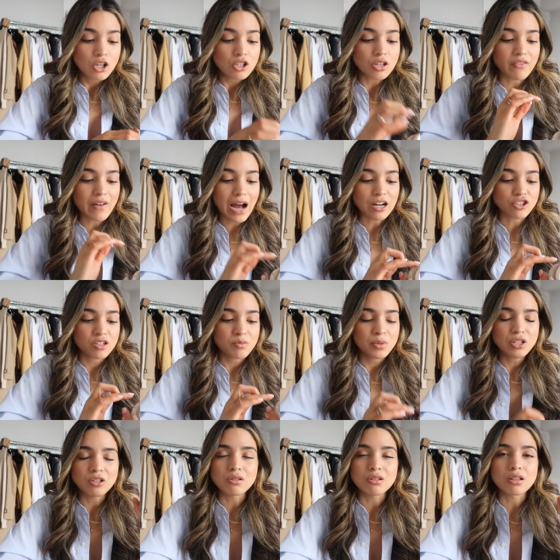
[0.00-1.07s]
so i've actually
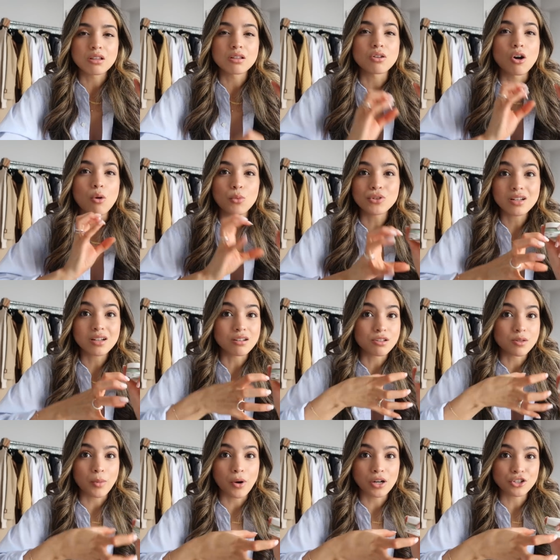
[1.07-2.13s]
been using this almost like a
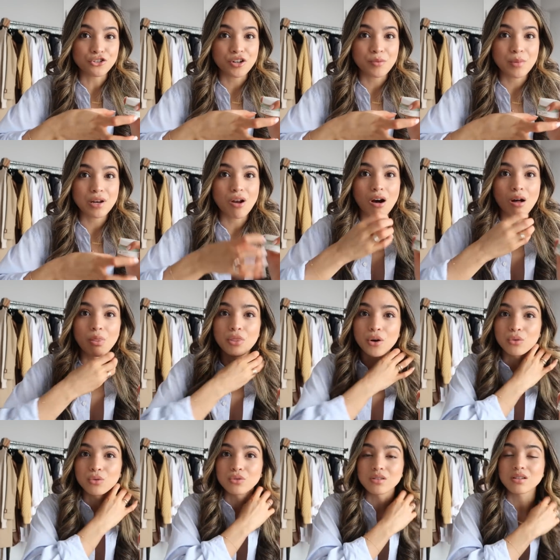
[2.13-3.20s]
spot treatment on
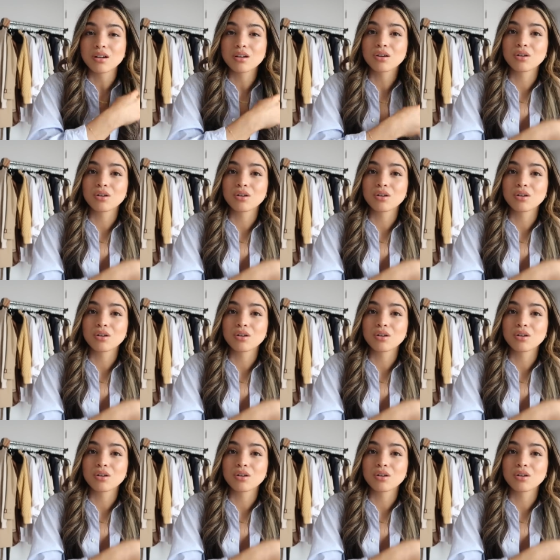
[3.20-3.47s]
those